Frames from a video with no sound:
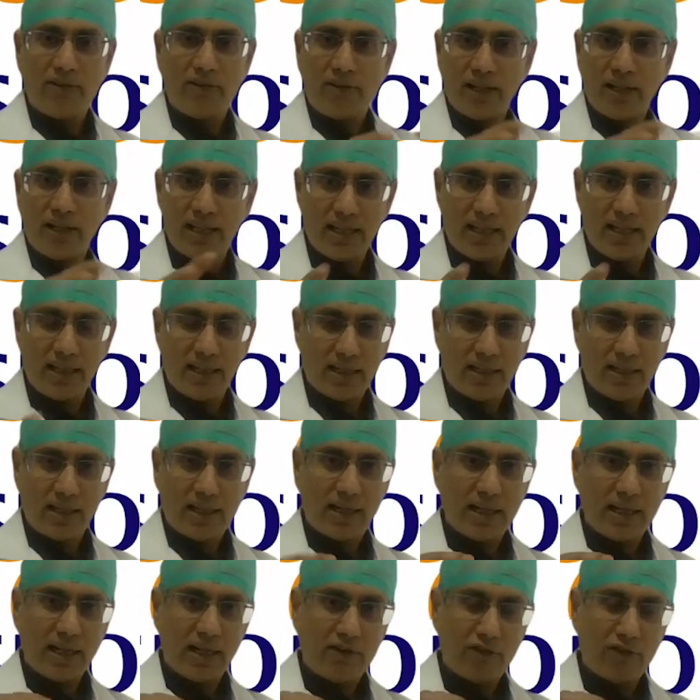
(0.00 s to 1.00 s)
Everything
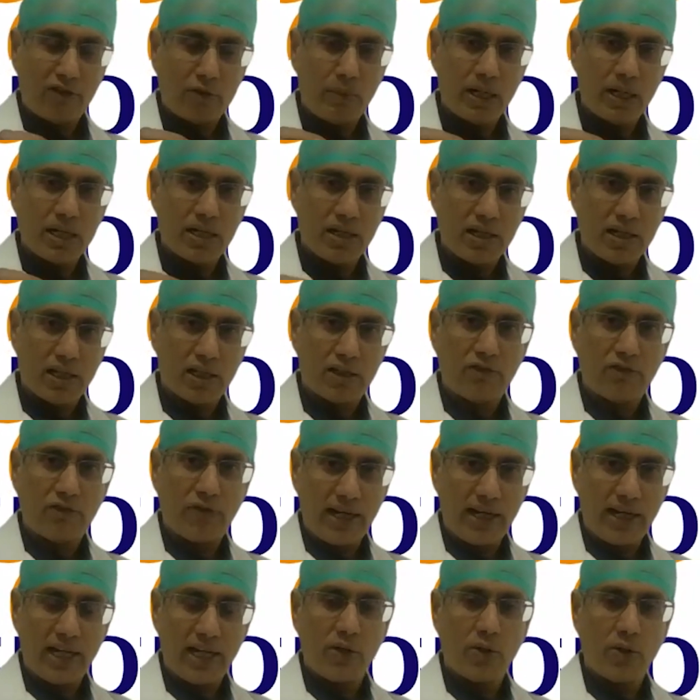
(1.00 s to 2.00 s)
that information is
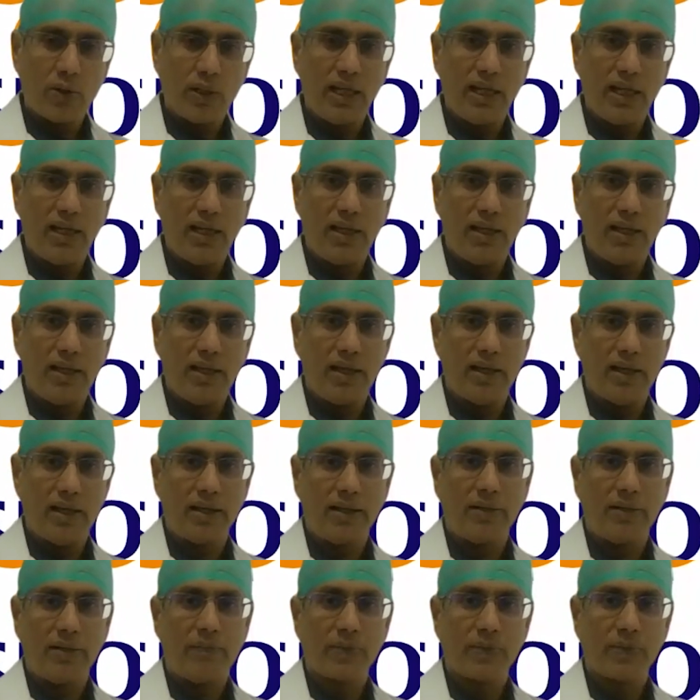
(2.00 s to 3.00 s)
fed into the
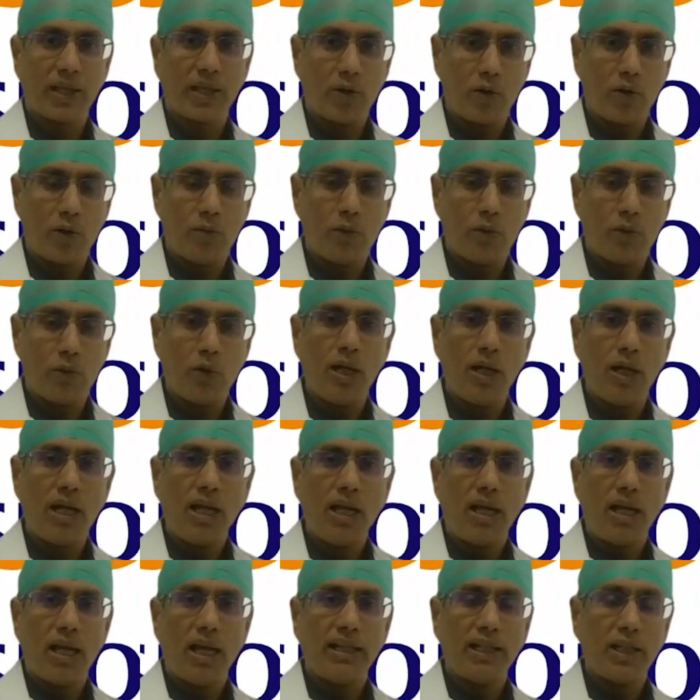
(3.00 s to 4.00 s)
robo,
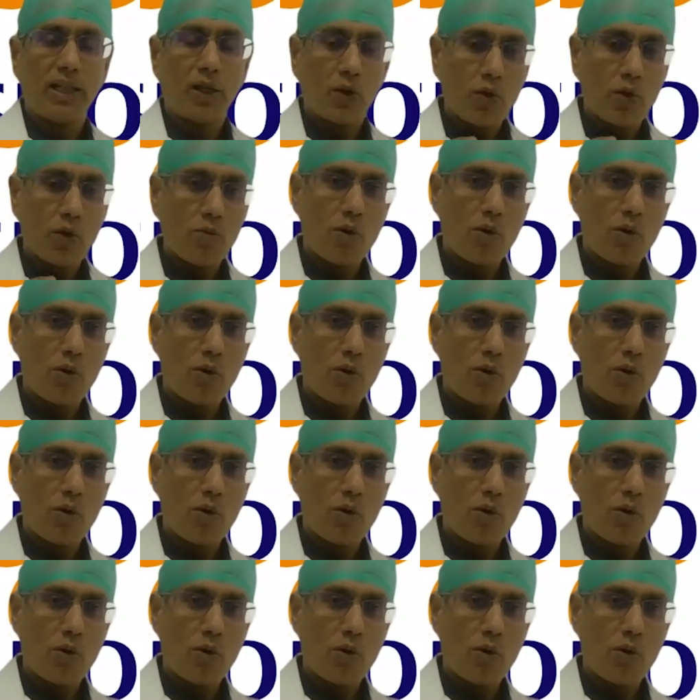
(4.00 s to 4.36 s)
and the